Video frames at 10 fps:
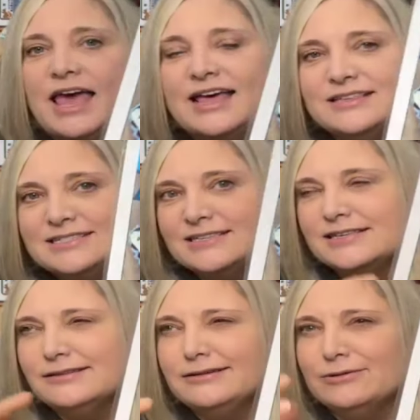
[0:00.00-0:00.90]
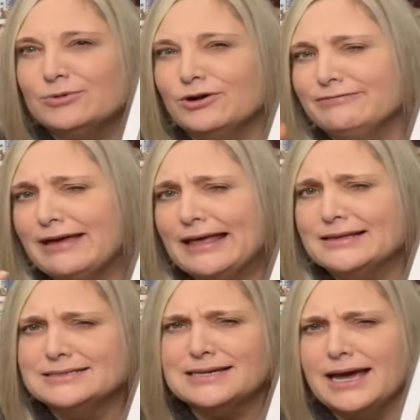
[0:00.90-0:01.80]
And this is a little more
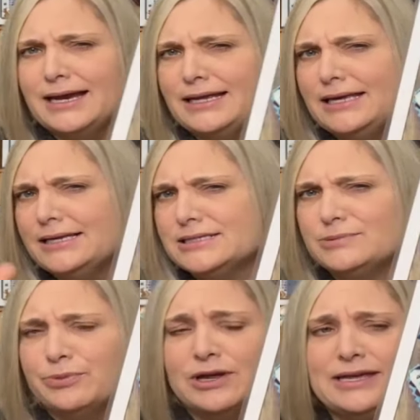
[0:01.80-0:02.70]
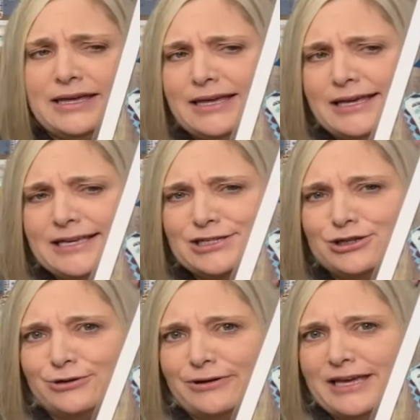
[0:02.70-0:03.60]
Valentine-y, springy,
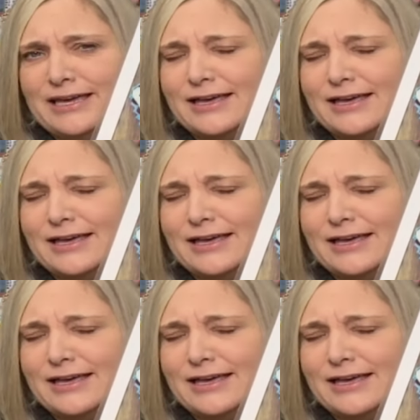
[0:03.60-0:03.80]
Eastery